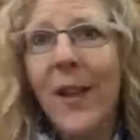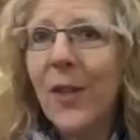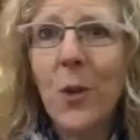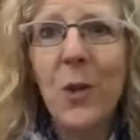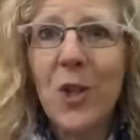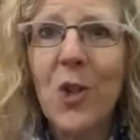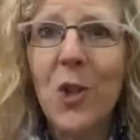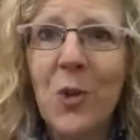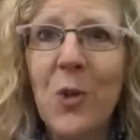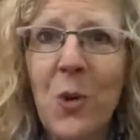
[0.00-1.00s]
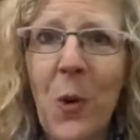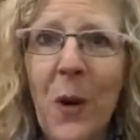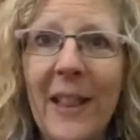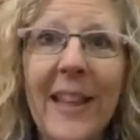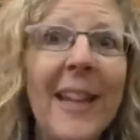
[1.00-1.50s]
the Christian
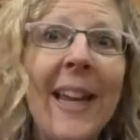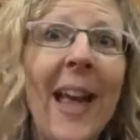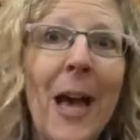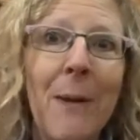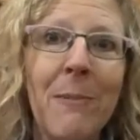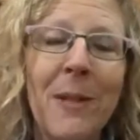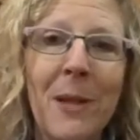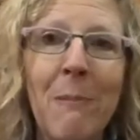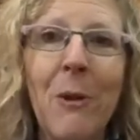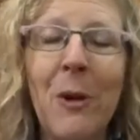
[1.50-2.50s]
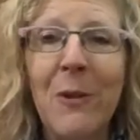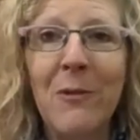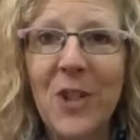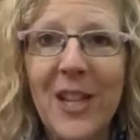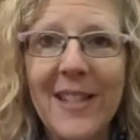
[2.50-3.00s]
story, leading up to the birth of
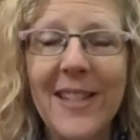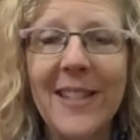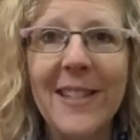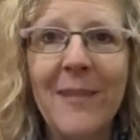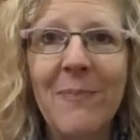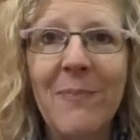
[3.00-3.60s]
Jesus.